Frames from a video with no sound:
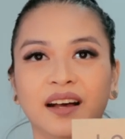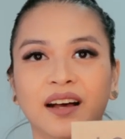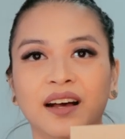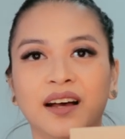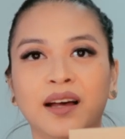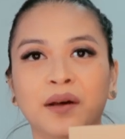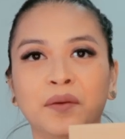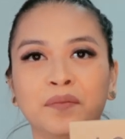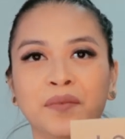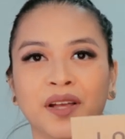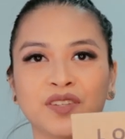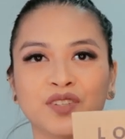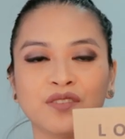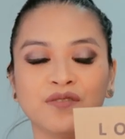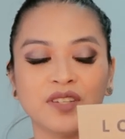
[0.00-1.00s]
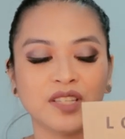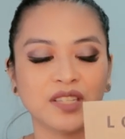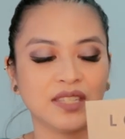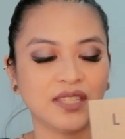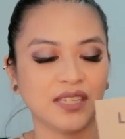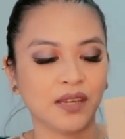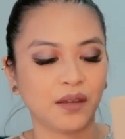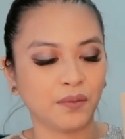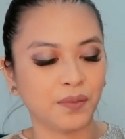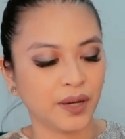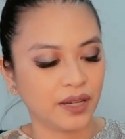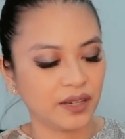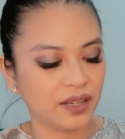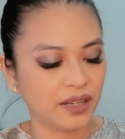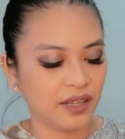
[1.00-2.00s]
Not sure if you can see it,
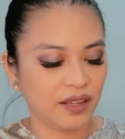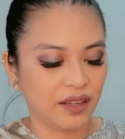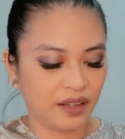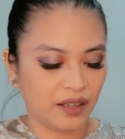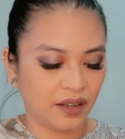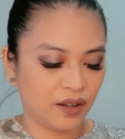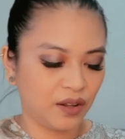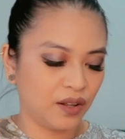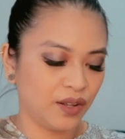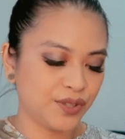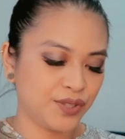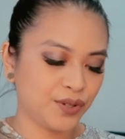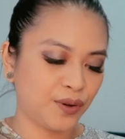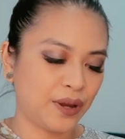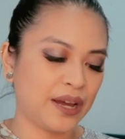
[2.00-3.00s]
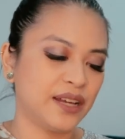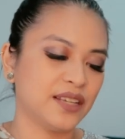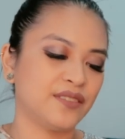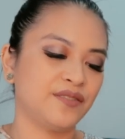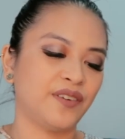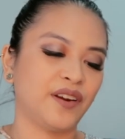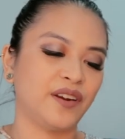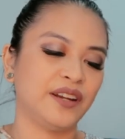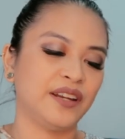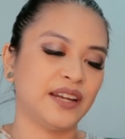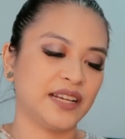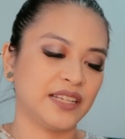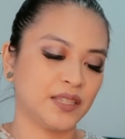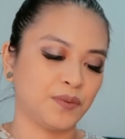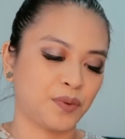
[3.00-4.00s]
but also has very
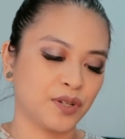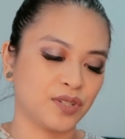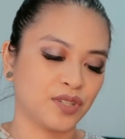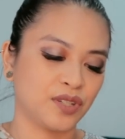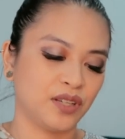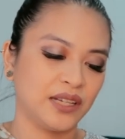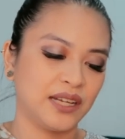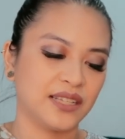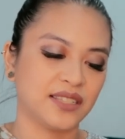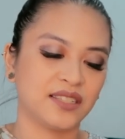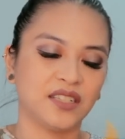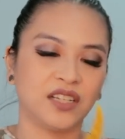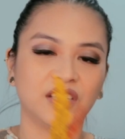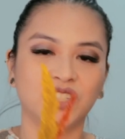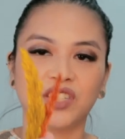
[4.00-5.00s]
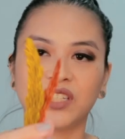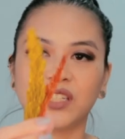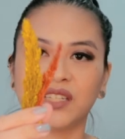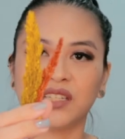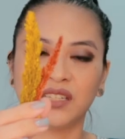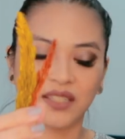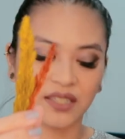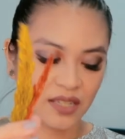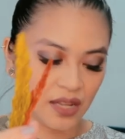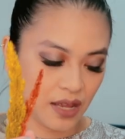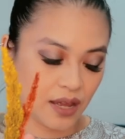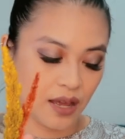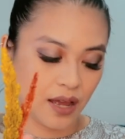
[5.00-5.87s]
nice personalized touches.